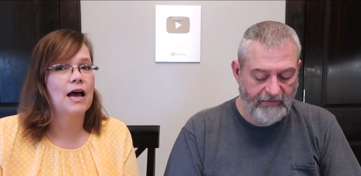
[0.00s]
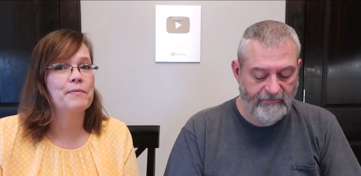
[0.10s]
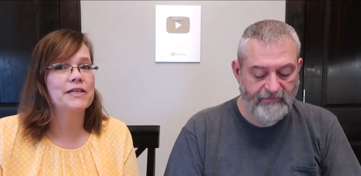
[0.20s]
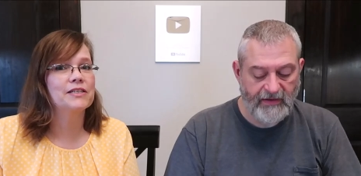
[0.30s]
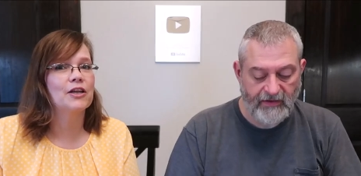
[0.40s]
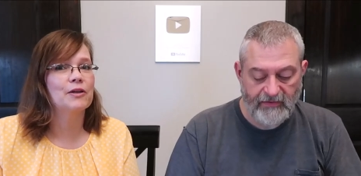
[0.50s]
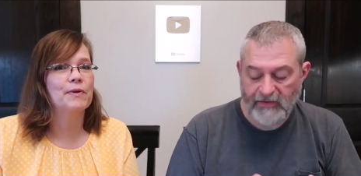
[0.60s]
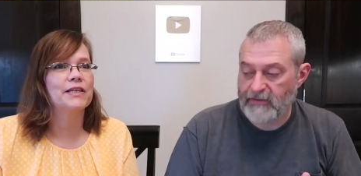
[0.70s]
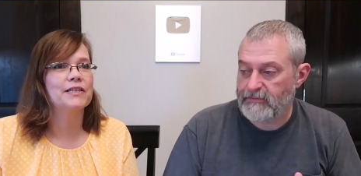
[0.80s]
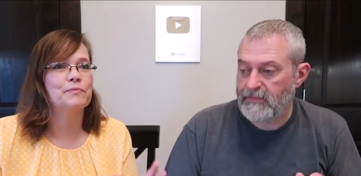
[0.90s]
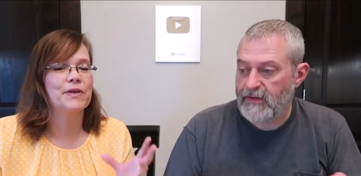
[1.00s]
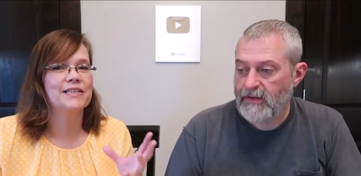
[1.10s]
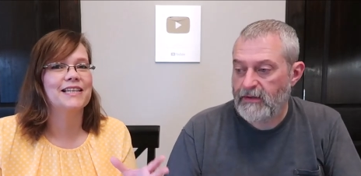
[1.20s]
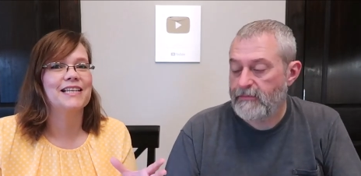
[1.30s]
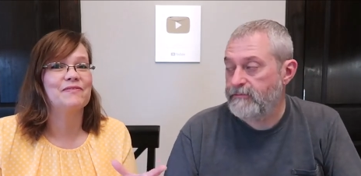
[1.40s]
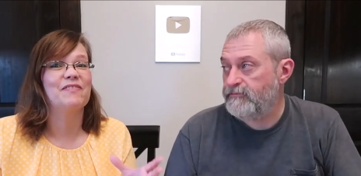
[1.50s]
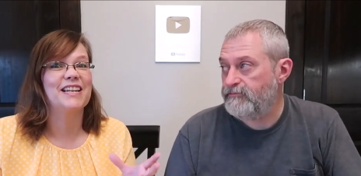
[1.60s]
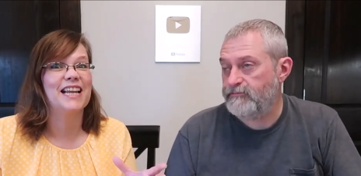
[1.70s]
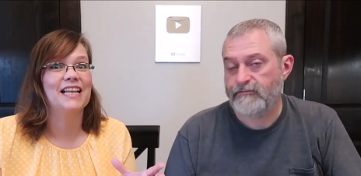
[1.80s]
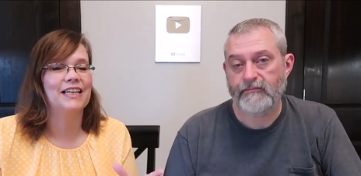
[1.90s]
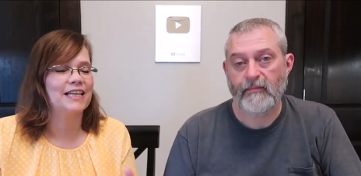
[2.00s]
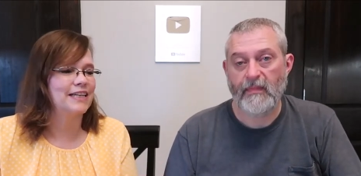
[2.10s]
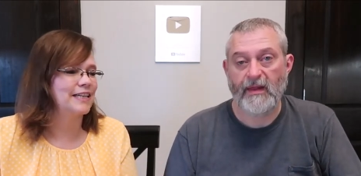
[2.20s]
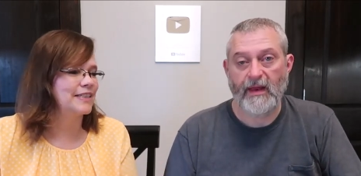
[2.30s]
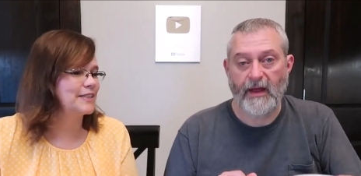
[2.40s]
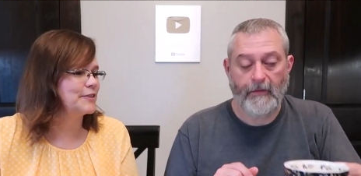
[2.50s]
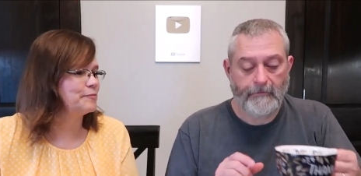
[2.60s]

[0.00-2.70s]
Speaker 1: I'm vanilla excited nougat. about this because it has vanilla in it. Yeah.